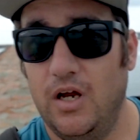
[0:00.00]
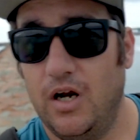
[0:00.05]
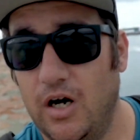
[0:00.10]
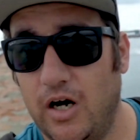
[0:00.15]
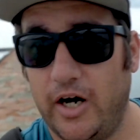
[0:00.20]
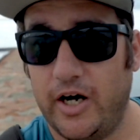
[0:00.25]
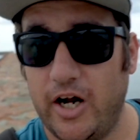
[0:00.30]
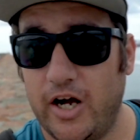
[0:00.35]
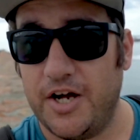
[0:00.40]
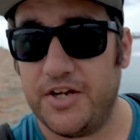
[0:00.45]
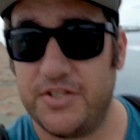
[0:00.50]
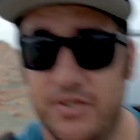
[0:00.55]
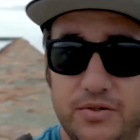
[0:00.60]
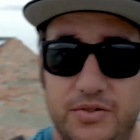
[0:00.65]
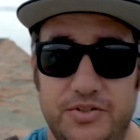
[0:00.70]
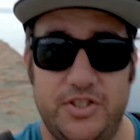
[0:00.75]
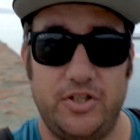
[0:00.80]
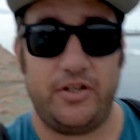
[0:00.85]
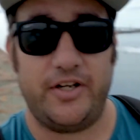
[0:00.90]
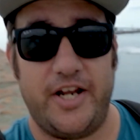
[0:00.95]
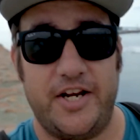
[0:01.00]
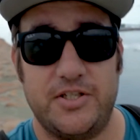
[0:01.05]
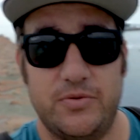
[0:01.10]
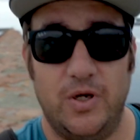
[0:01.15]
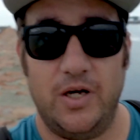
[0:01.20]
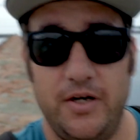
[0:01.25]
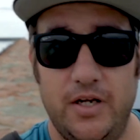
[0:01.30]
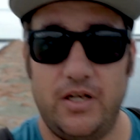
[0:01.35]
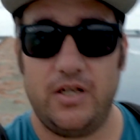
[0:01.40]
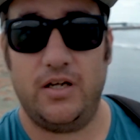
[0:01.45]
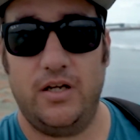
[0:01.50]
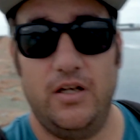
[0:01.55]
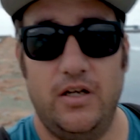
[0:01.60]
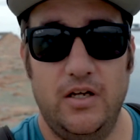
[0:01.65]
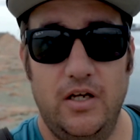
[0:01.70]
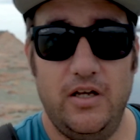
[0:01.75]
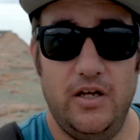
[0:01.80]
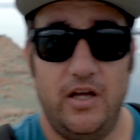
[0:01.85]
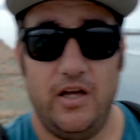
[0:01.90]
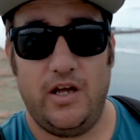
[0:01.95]
Alright guys, until the next one,
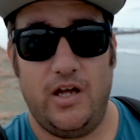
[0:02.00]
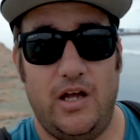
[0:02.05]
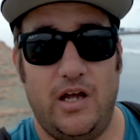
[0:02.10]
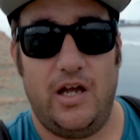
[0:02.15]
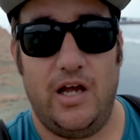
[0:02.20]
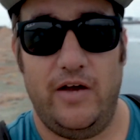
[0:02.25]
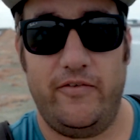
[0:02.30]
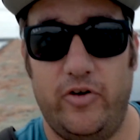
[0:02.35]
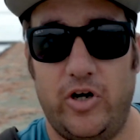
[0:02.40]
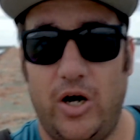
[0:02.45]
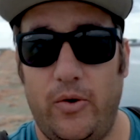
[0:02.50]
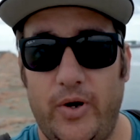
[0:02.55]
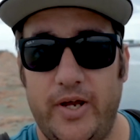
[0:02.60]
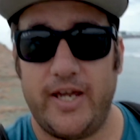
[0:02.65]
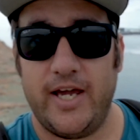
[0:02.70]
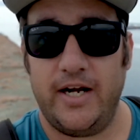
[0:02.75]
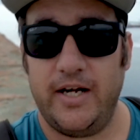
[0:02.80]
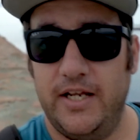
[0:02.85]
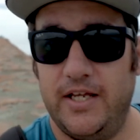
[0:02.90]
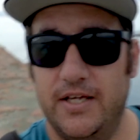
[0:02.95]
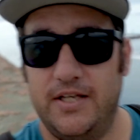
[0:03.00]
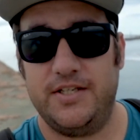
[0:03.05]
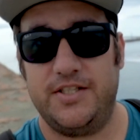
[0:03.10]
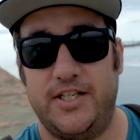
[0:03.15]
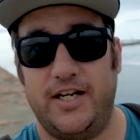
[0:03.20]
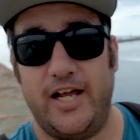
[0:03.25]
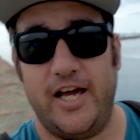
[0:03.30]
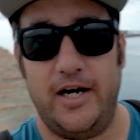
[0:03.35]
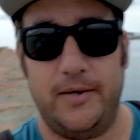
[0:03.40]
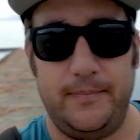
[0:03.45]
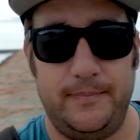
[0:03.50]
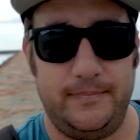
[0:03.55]
have a great weekend, see you later.